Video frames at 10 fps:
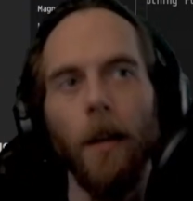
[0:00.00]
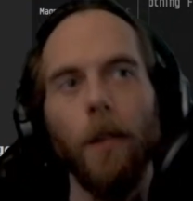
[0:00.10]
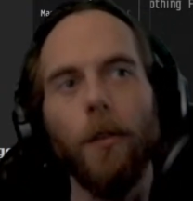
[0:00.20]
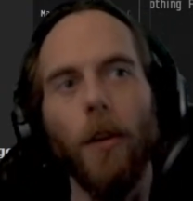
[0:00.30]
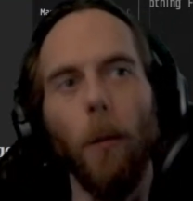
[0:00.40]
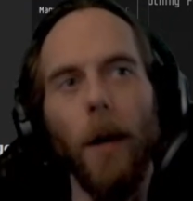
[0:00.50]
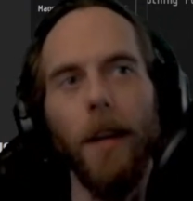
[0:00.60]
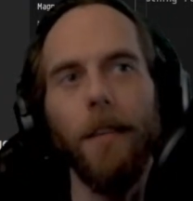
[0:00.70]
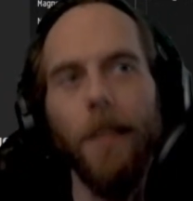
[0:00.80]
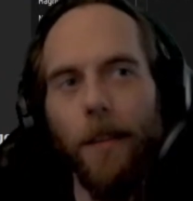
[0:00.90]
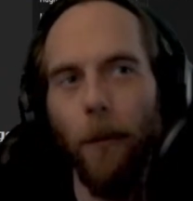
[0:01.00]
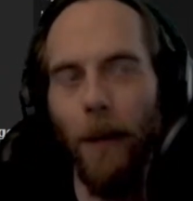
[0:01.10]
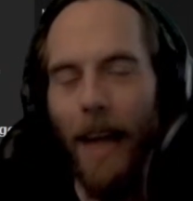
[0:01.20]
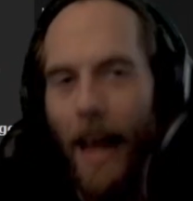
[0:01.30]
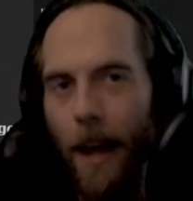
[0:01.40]
So what is this that we
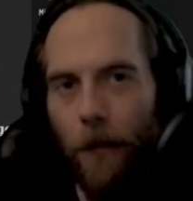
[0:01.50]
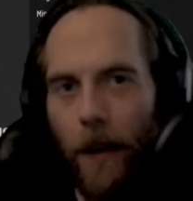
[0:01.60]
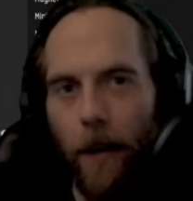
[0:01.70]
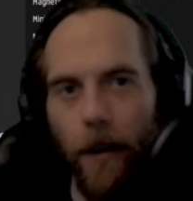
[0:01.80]
have here?